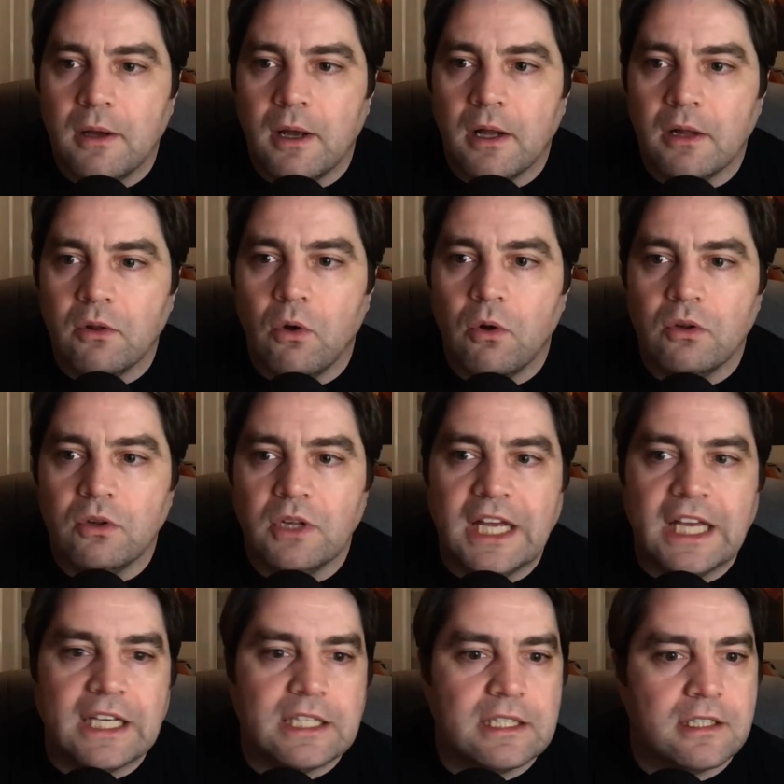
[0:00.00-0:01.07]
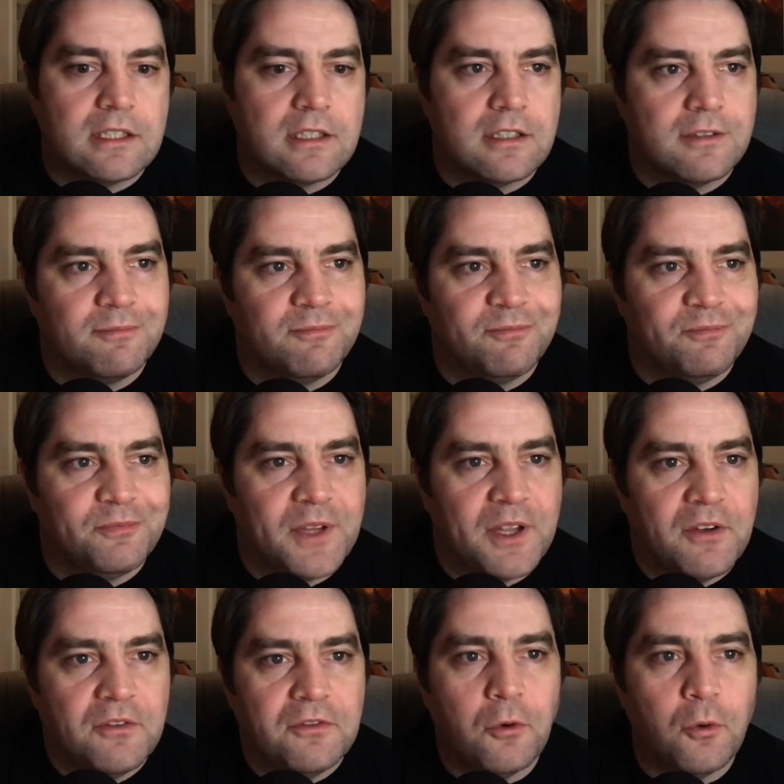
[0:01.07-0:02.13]
a lot less
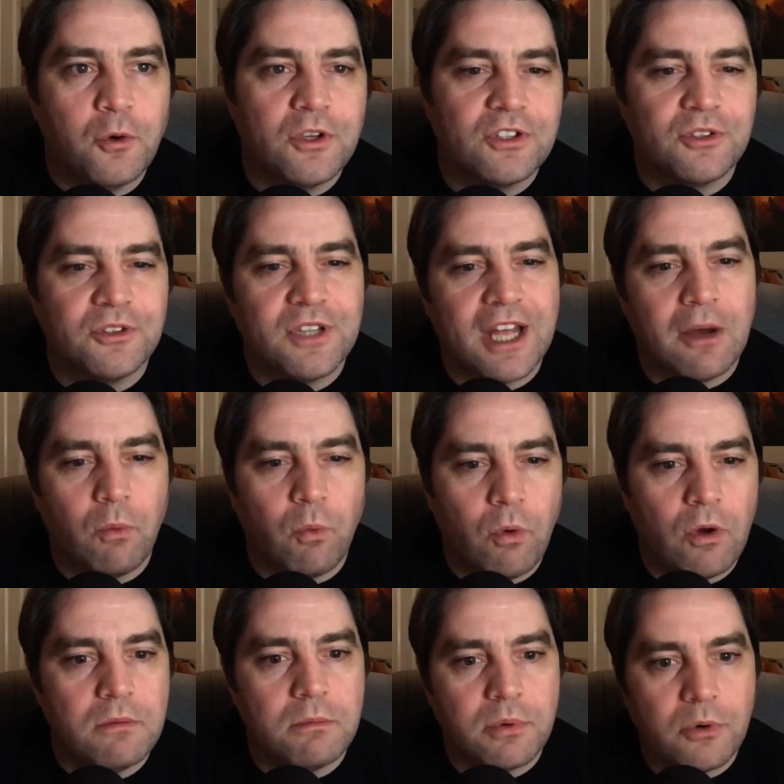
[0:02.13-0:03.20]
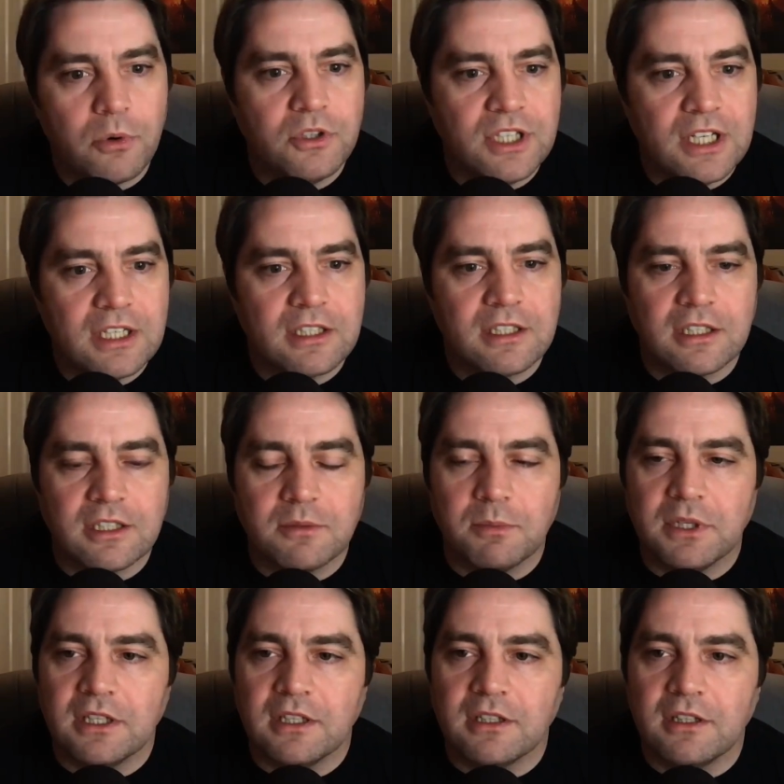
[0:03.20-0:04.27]
focused on that one project as
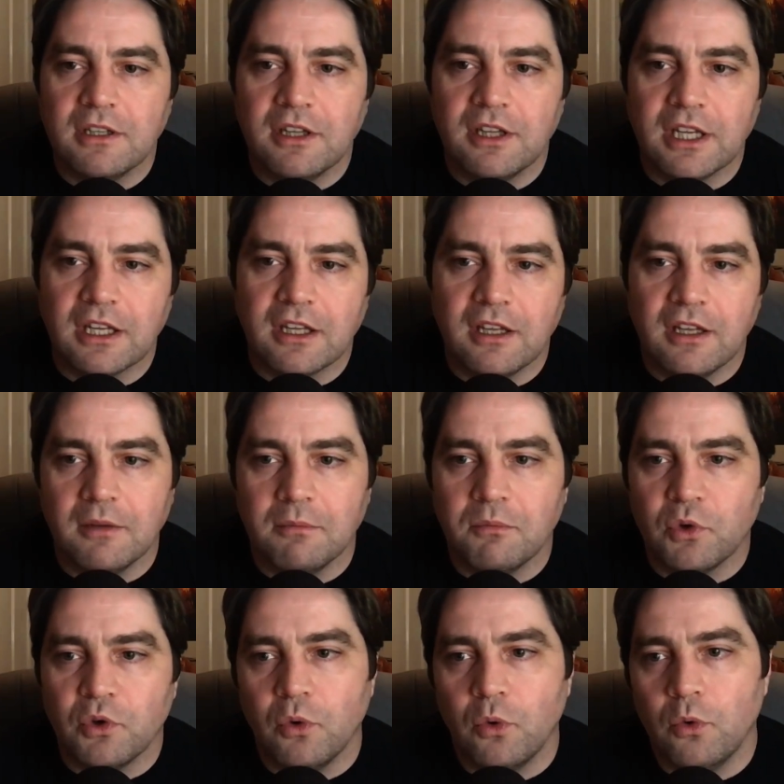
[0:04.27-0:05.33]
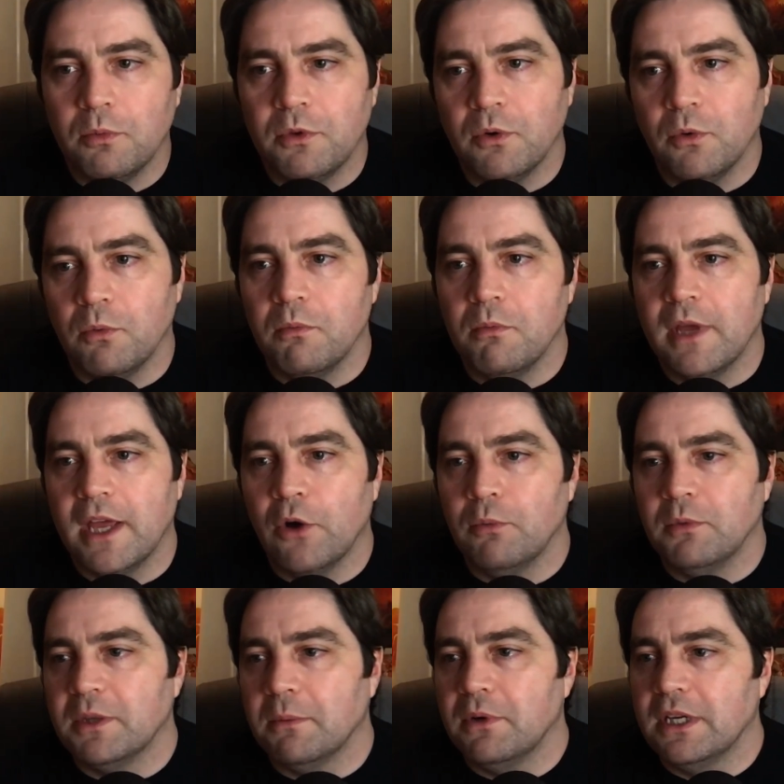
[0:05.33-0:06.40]
being the thing I'm going to hope that will help
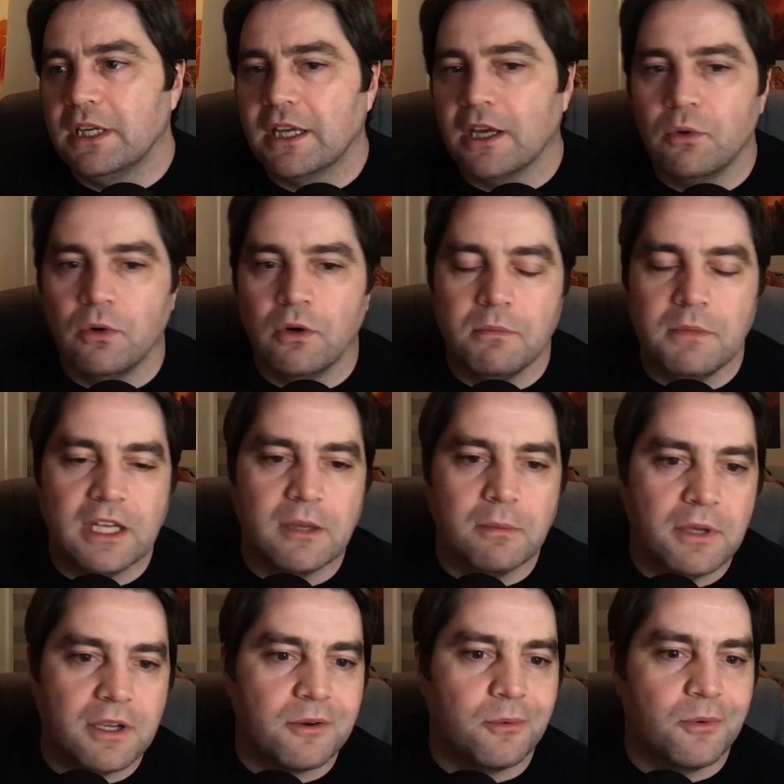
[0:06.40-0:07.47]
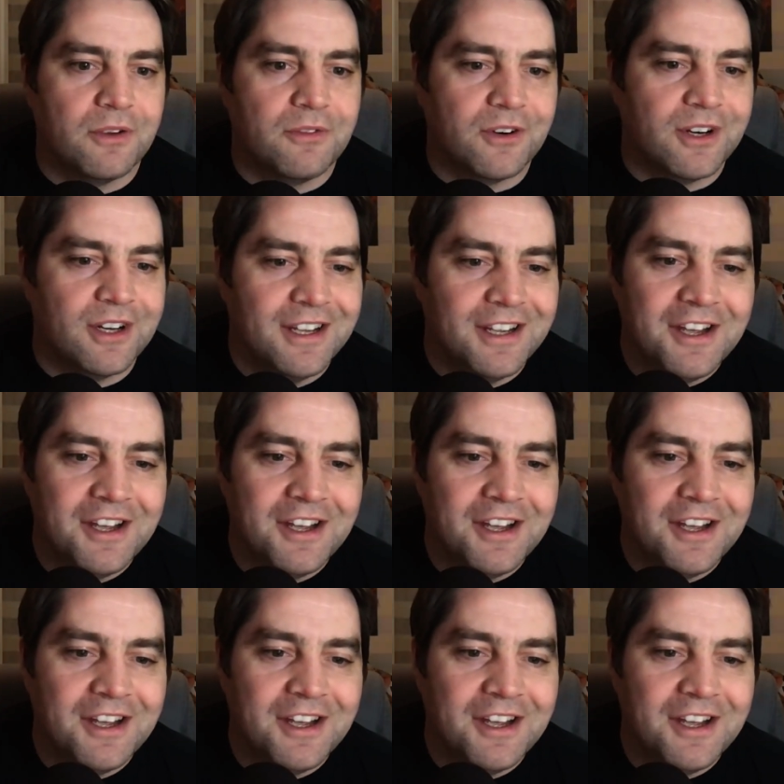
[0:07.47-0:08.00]
me to break out or make it bigger, whatever